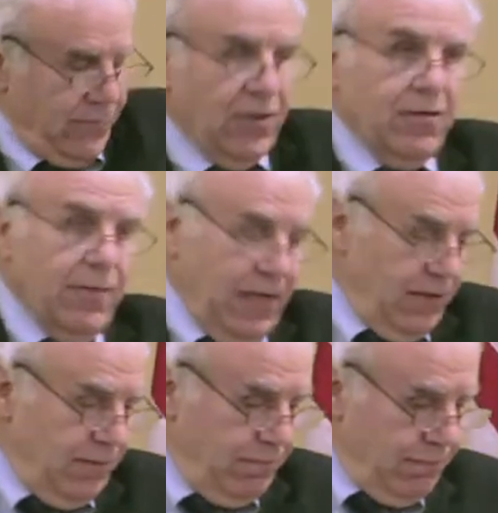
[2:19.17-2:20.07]
turn the page,
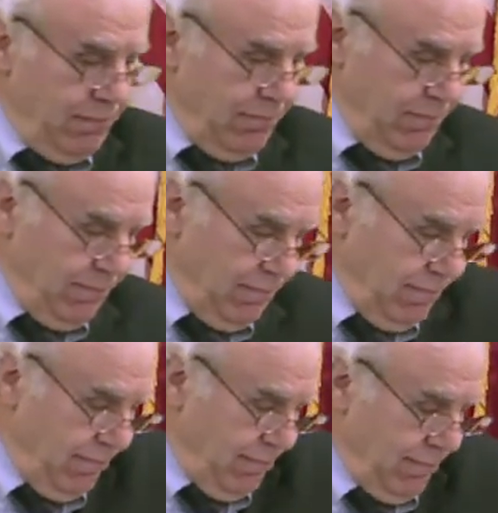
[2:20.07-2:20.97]

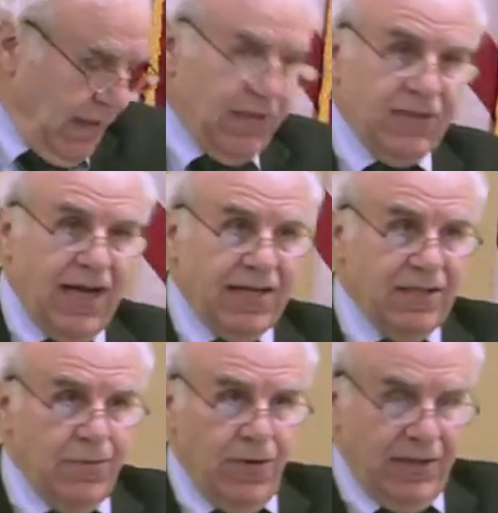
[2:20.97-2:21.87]
is
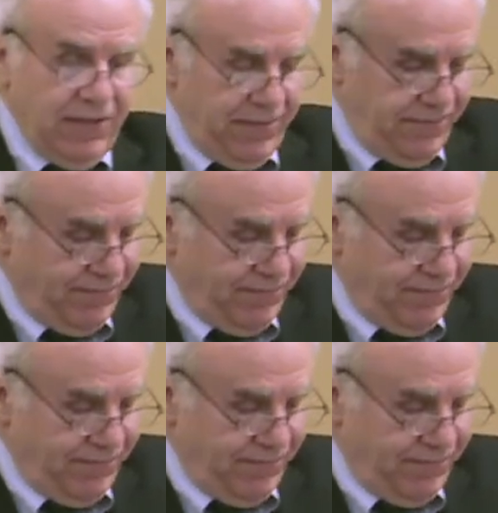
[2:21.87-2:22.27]
Jackson Morse.